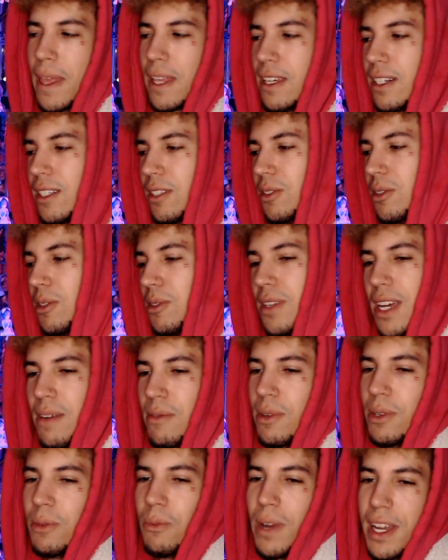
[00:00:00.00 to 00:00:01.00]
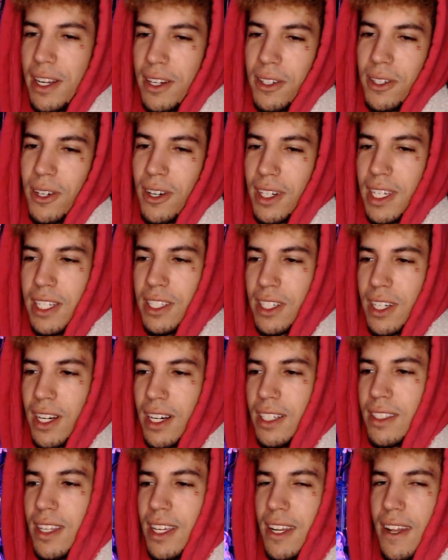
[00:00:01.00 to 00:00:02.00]
So to everyone waiting on ArcheAge
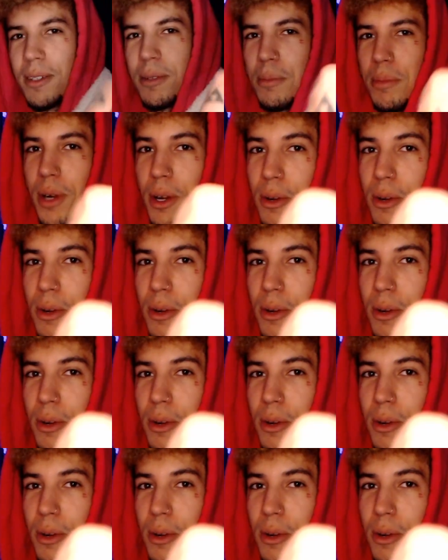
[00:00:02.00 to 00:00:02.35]
content, bro